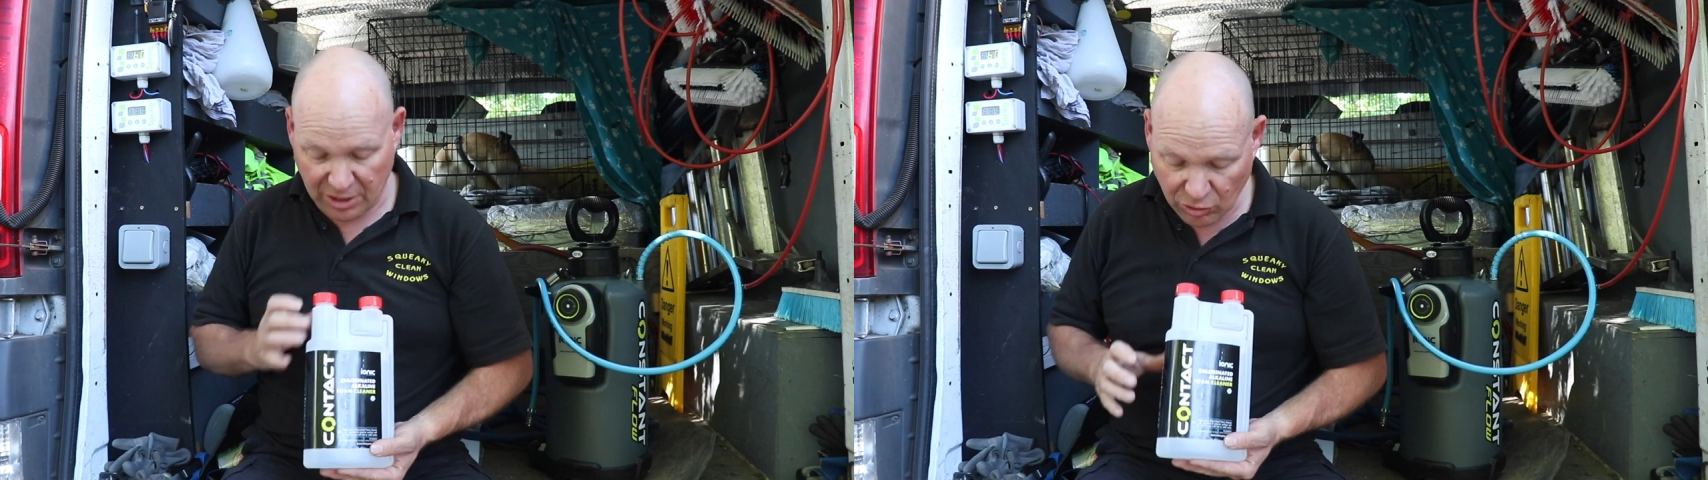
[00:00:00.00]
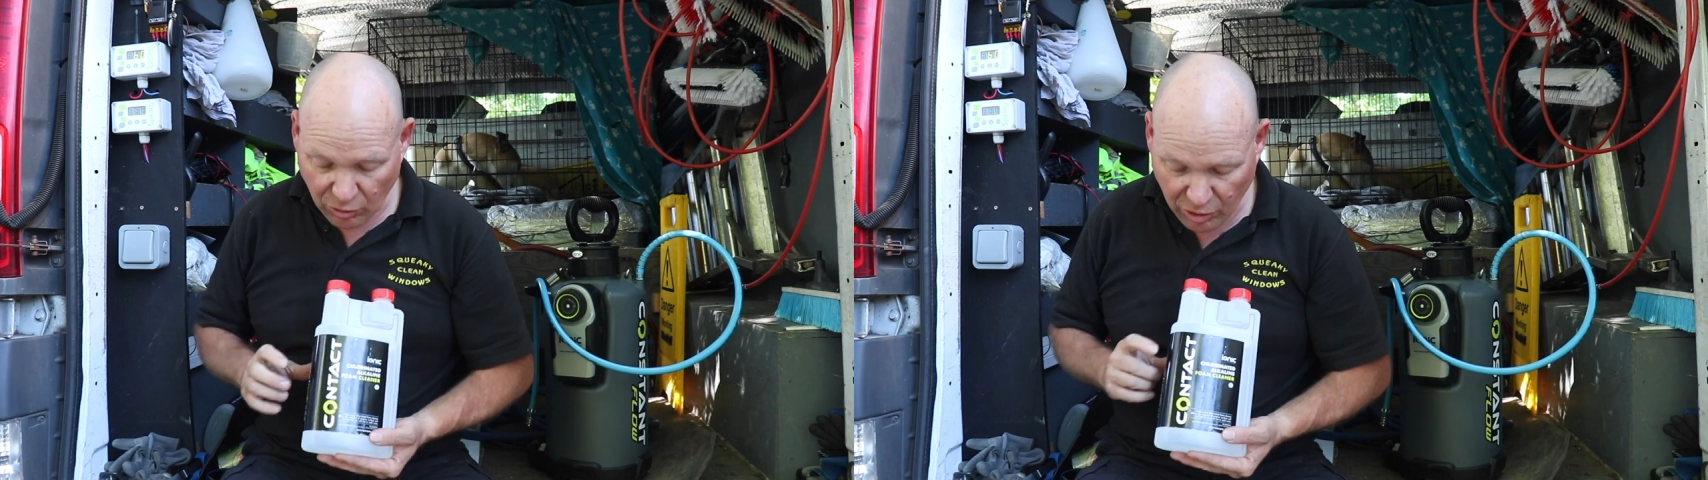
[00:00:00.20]

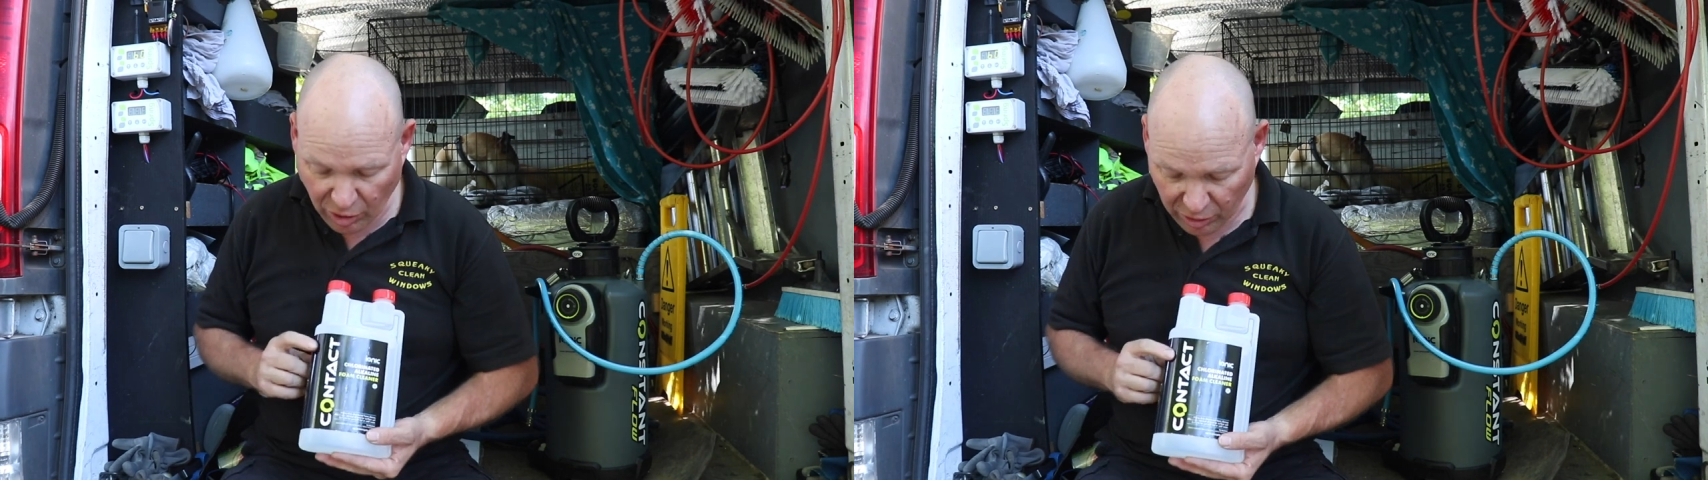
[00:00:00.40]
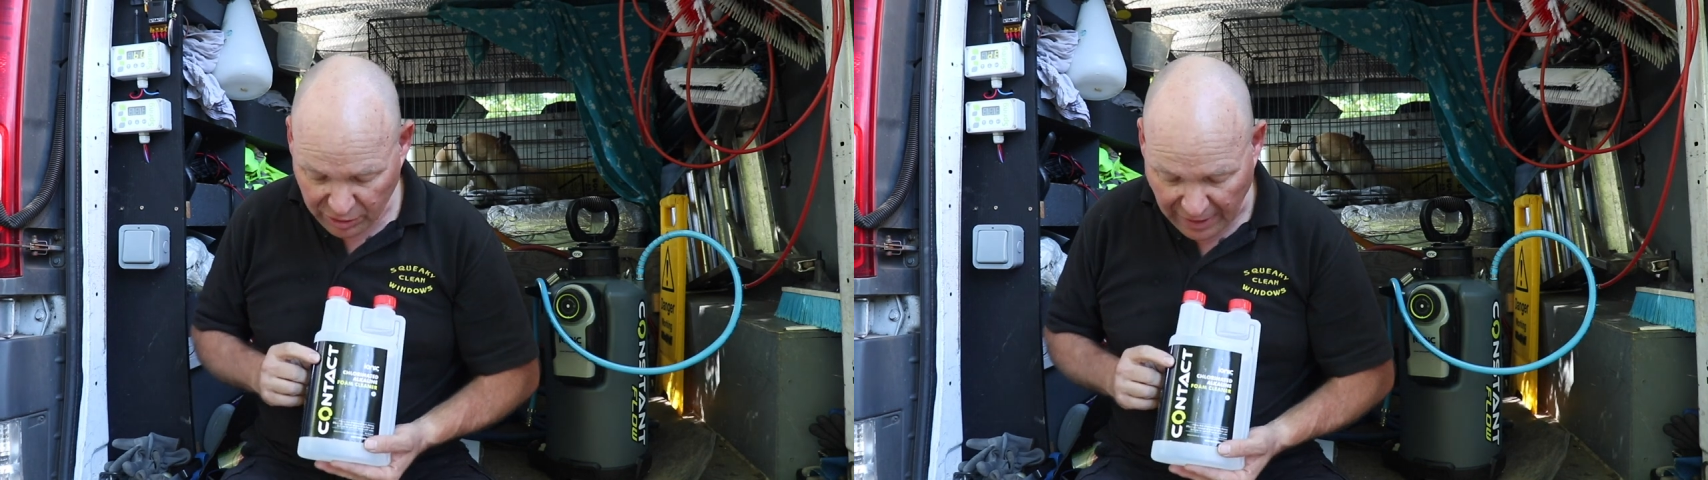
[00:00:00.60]
is called
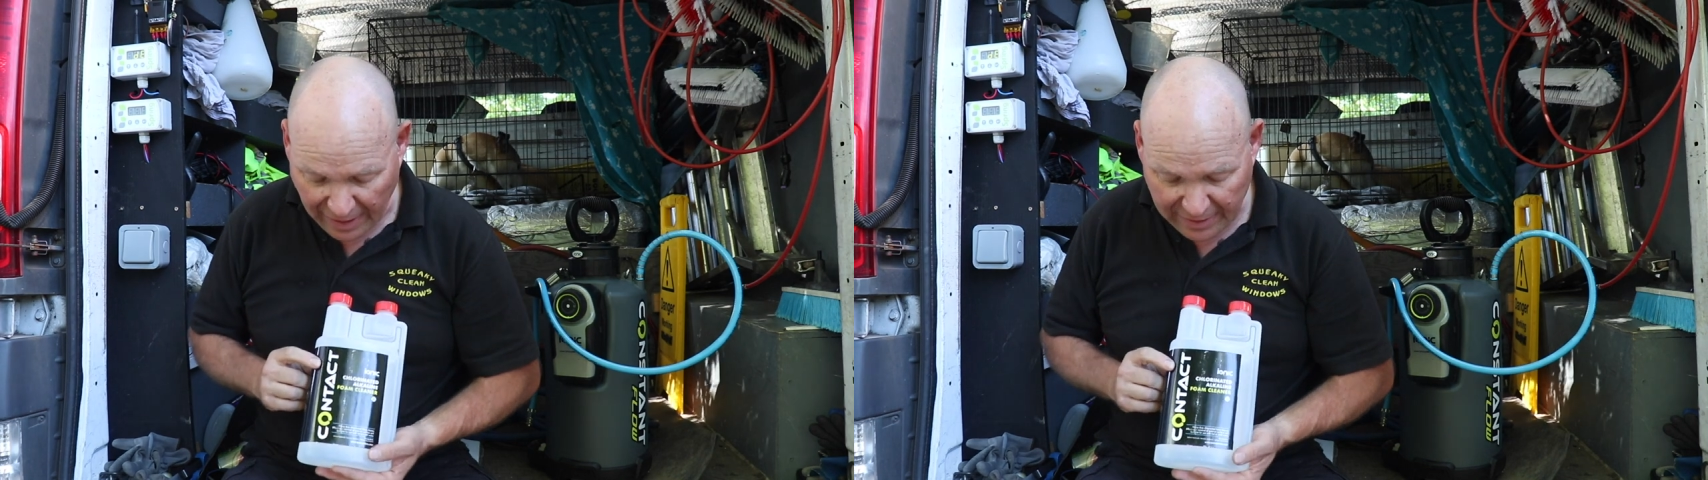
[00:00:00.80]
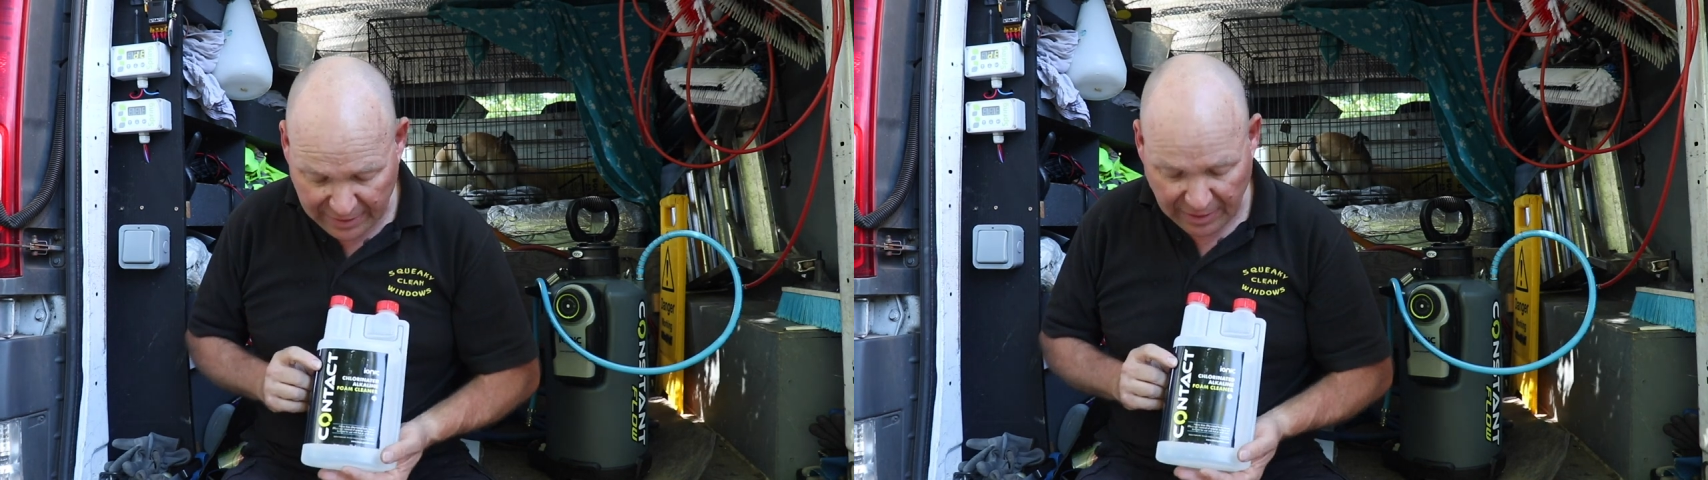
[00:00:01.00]

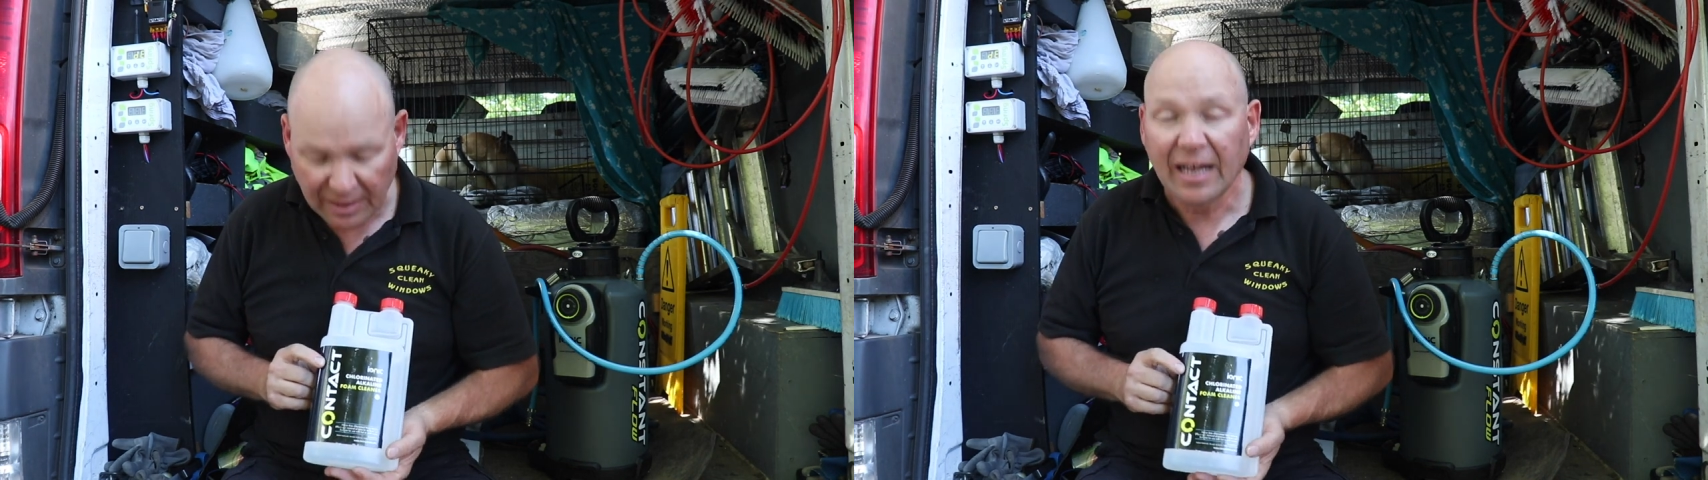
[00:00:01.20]
Contact.